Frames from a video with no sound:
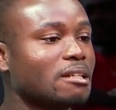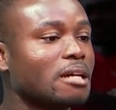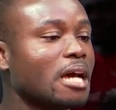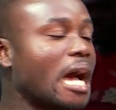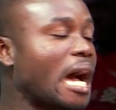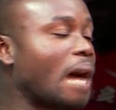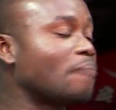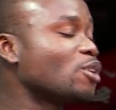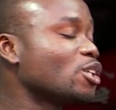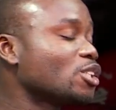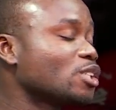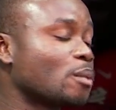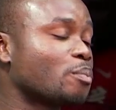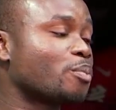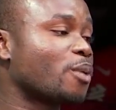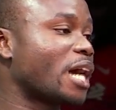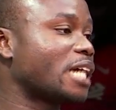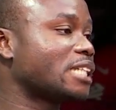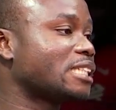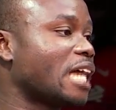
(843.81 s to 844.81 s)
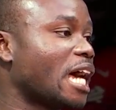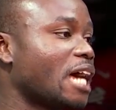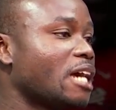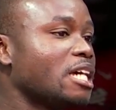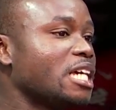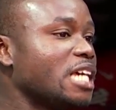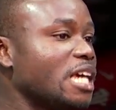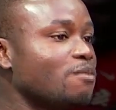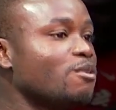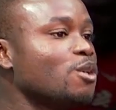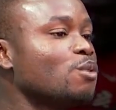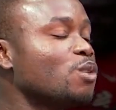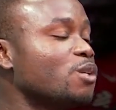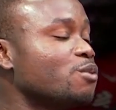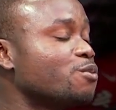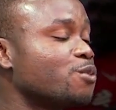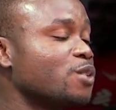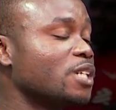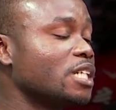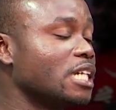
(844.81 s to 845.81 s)
I'm not surprised that even with
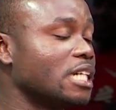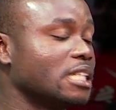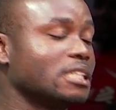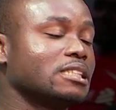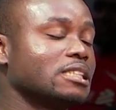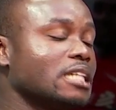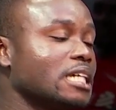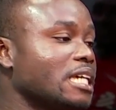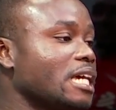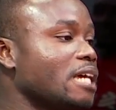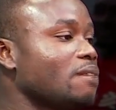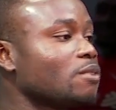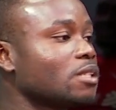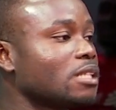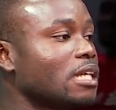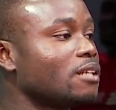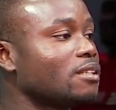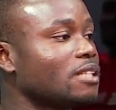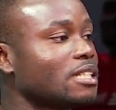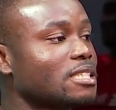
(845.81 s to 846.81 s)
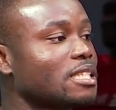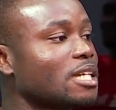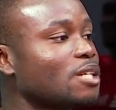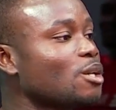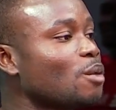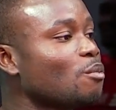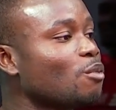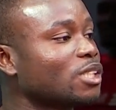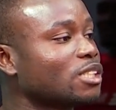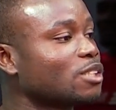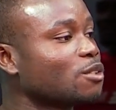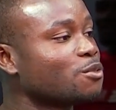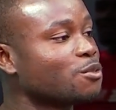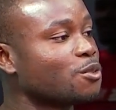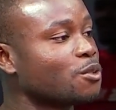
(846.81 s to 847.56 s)
free gates, the stadium wasn't full.